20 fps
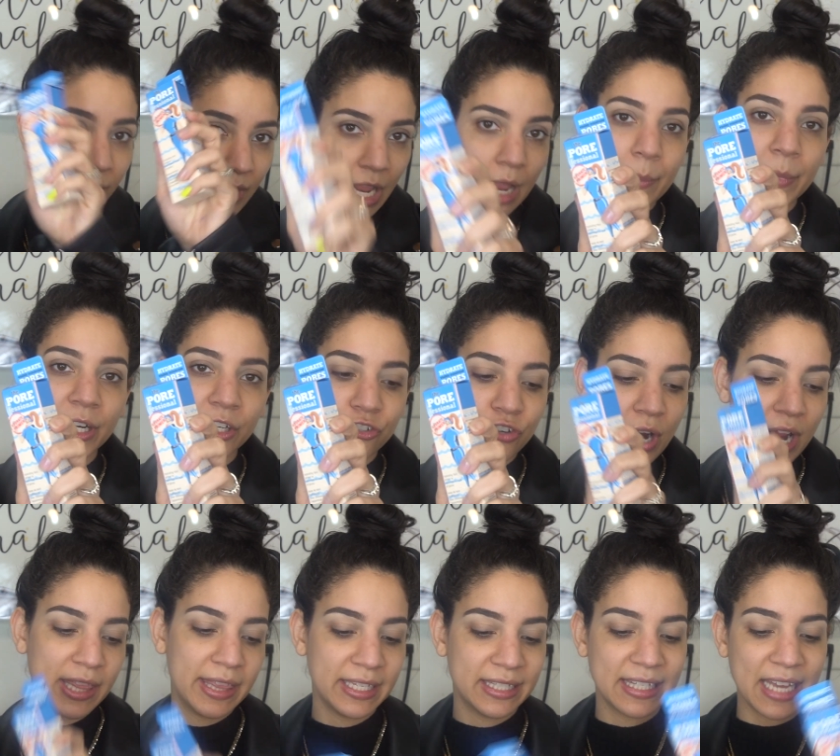I'm gonna
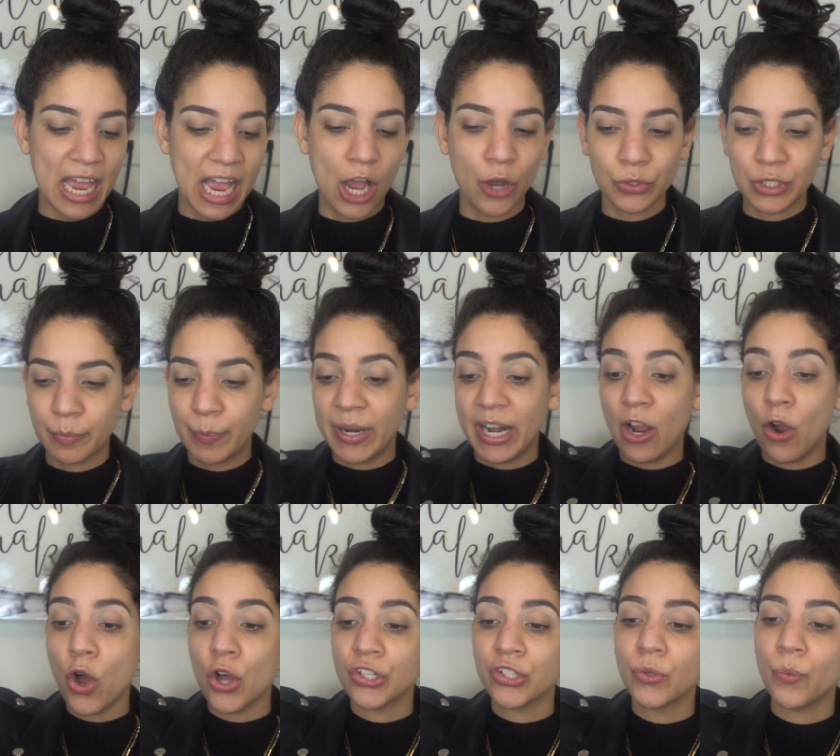try this out, but I
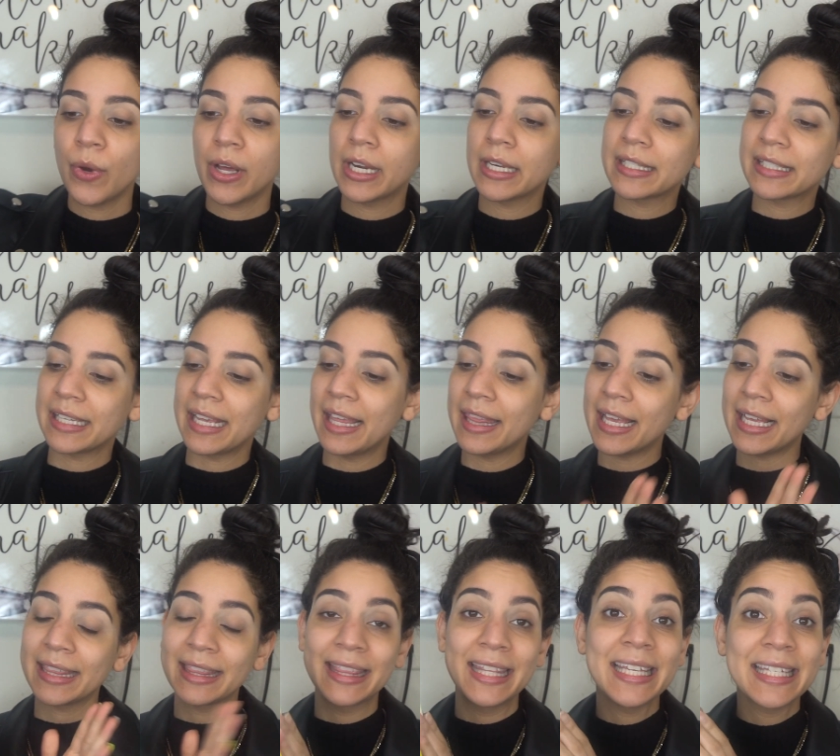also wanted to say
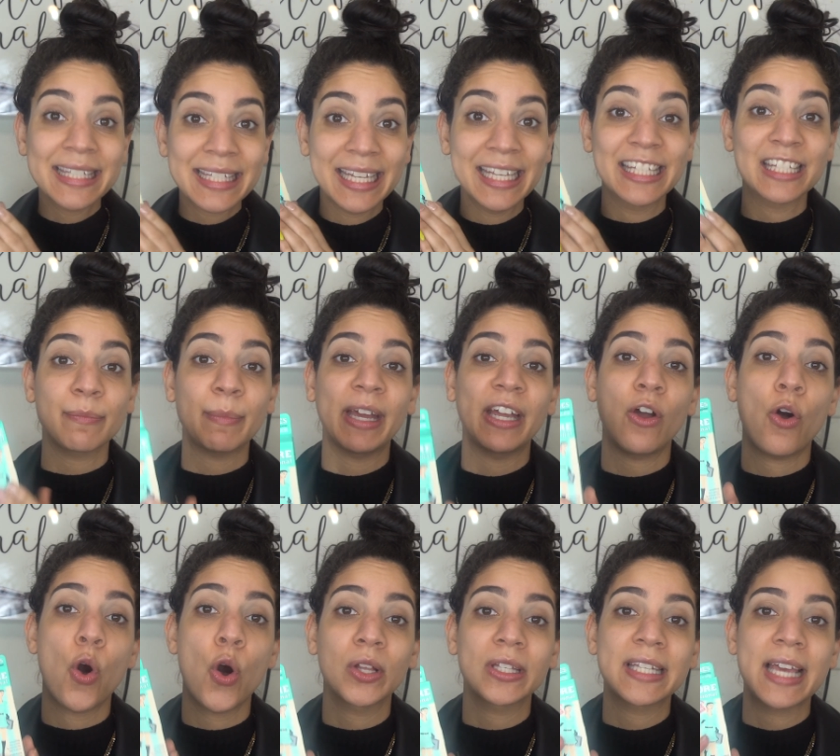that this is my
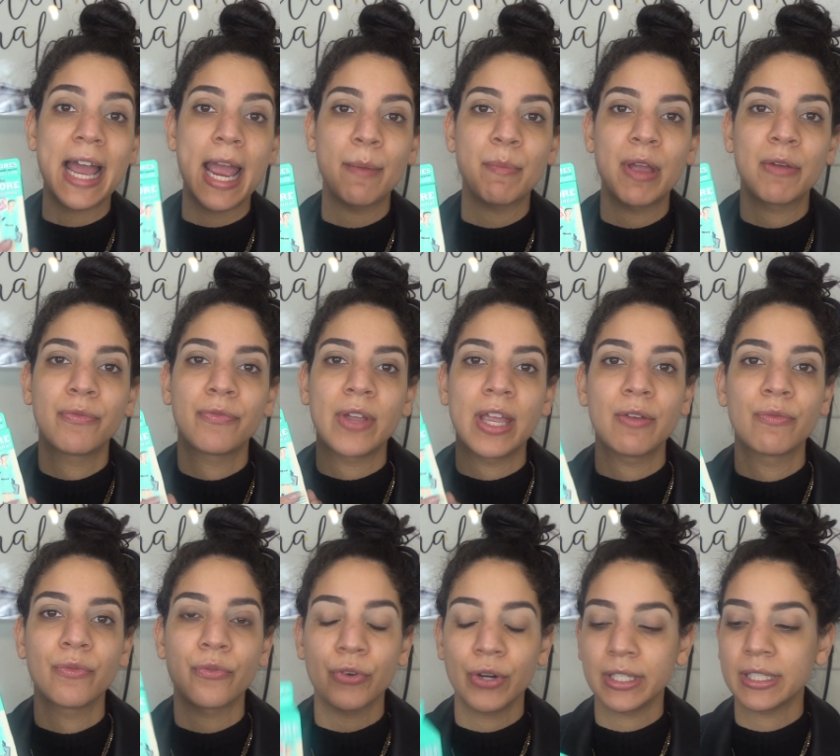all-time
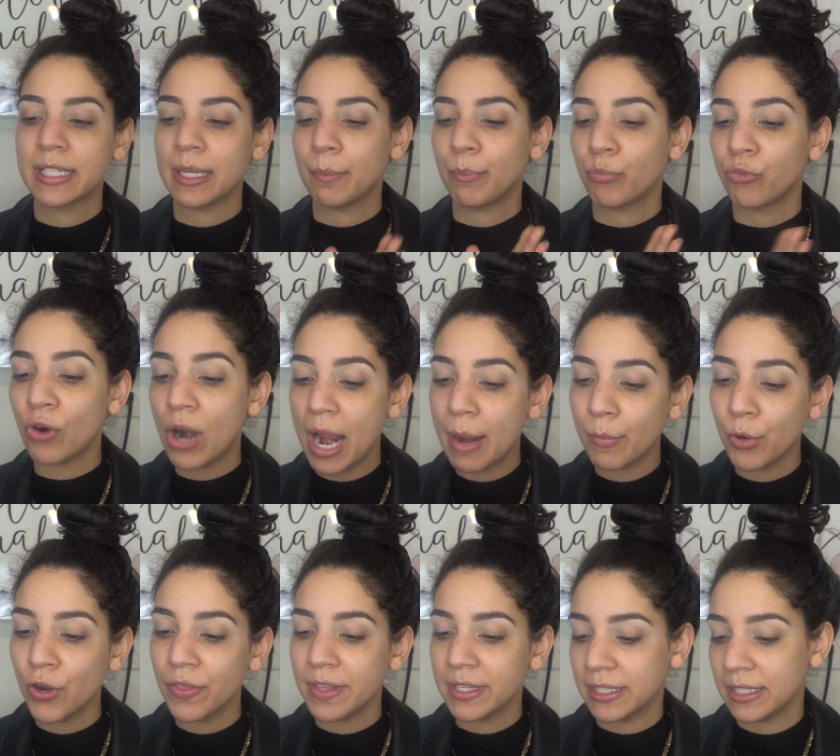favorite
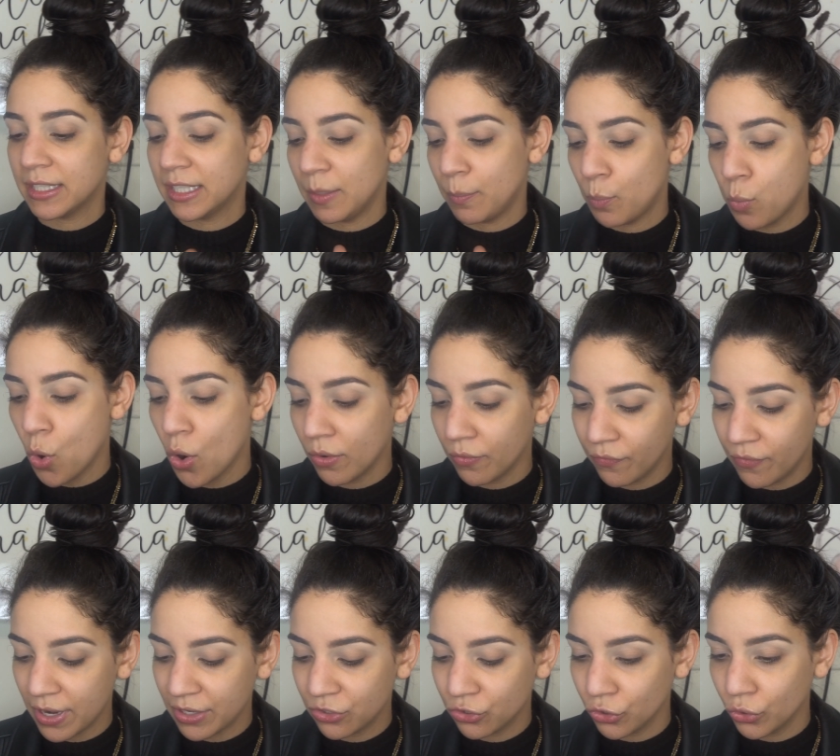primer. This is the
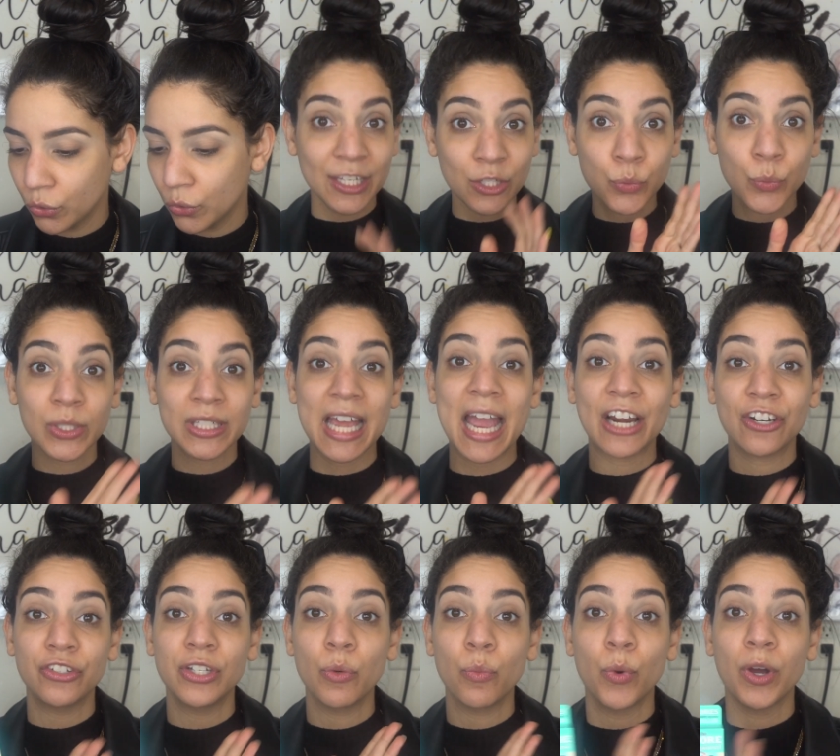Porefessional. This was
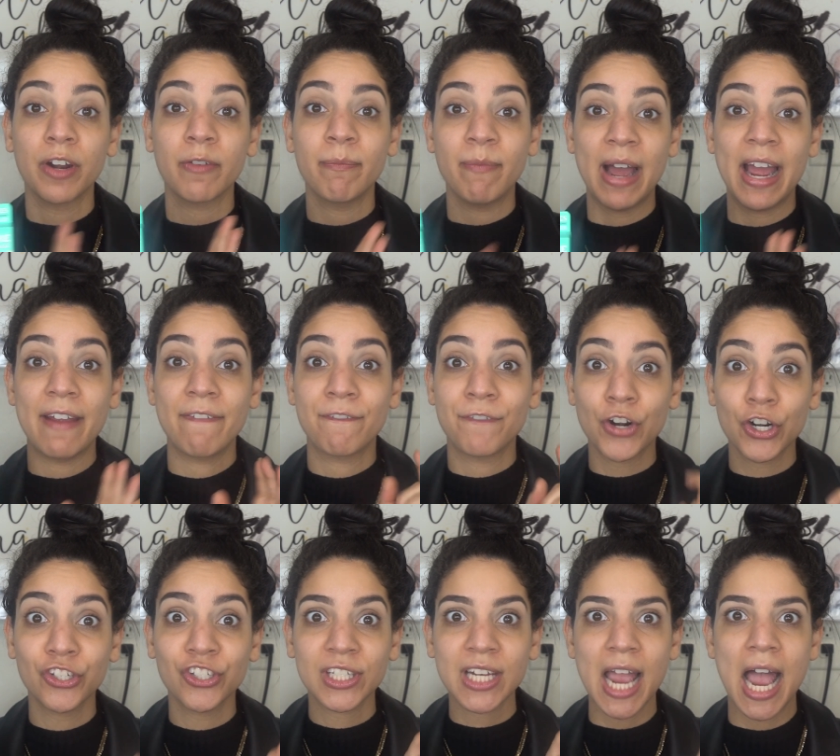actually one of my
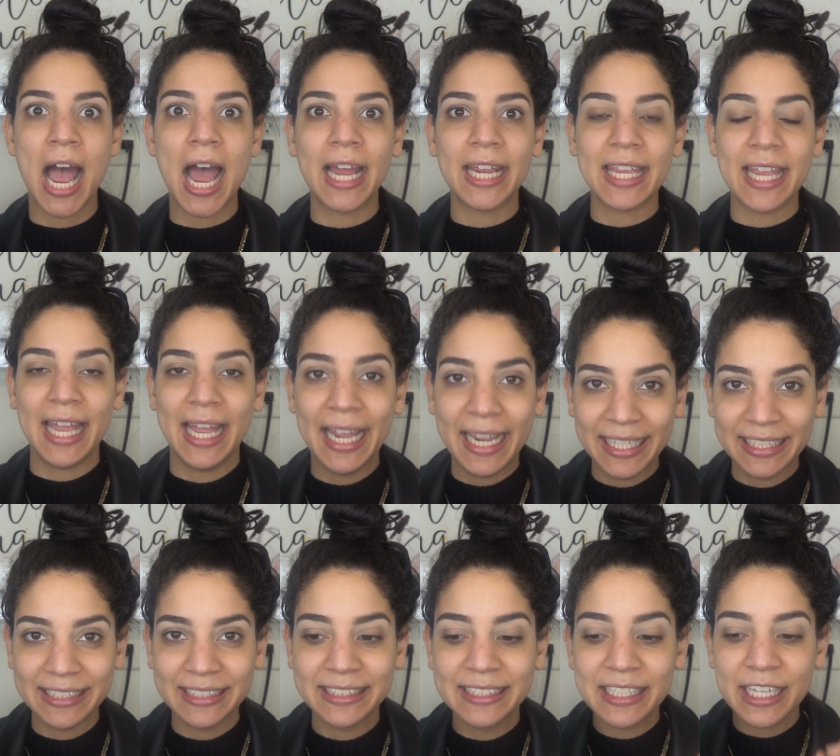first
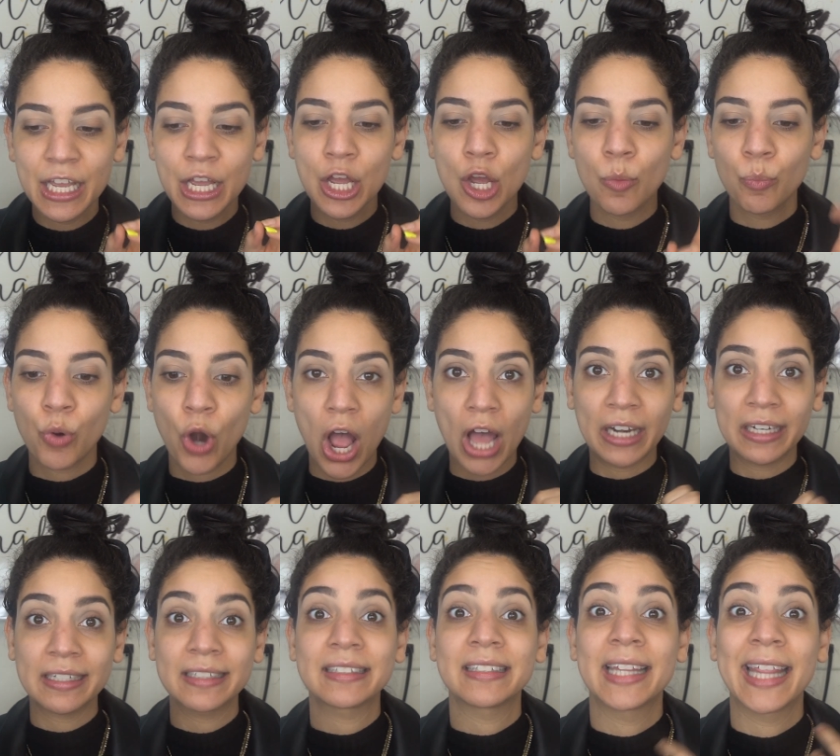high-end
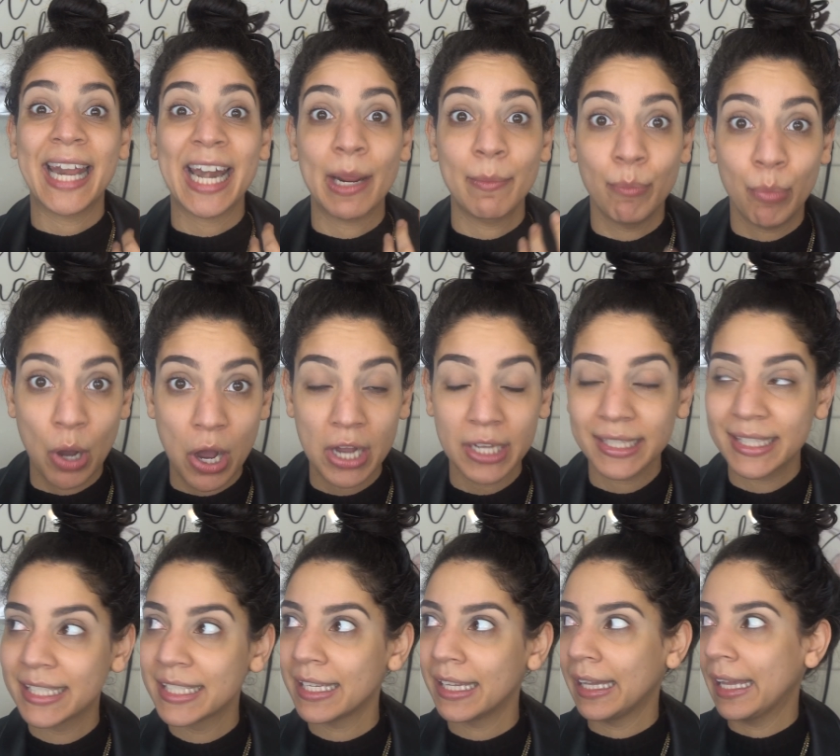products that I
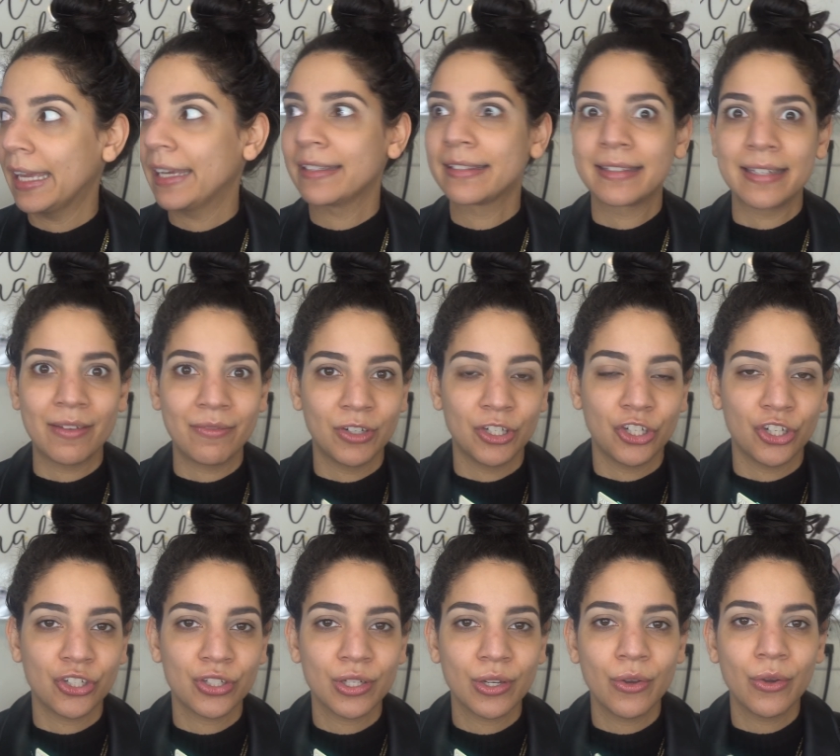bought like 7
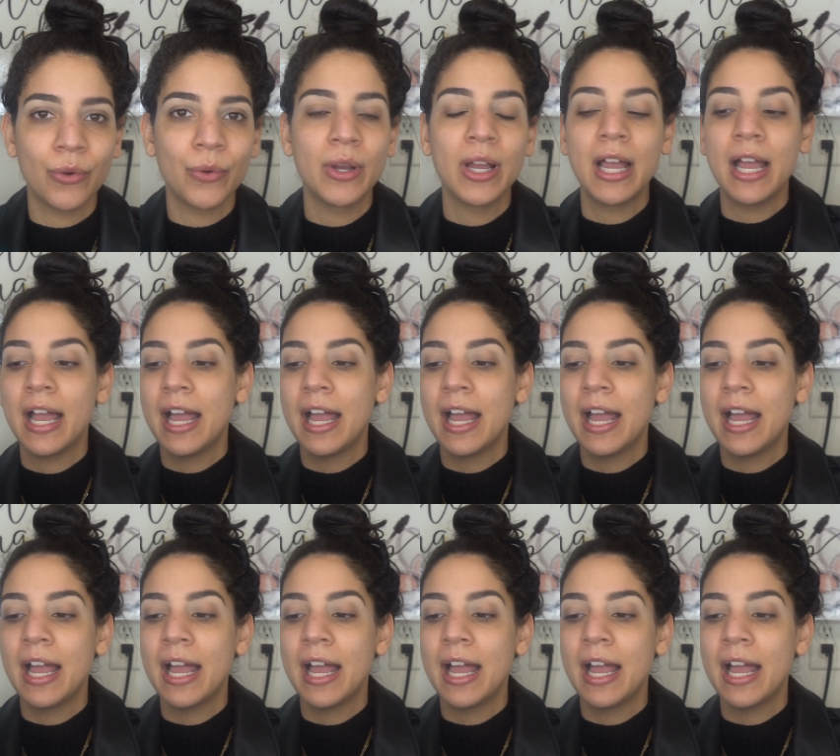years ago.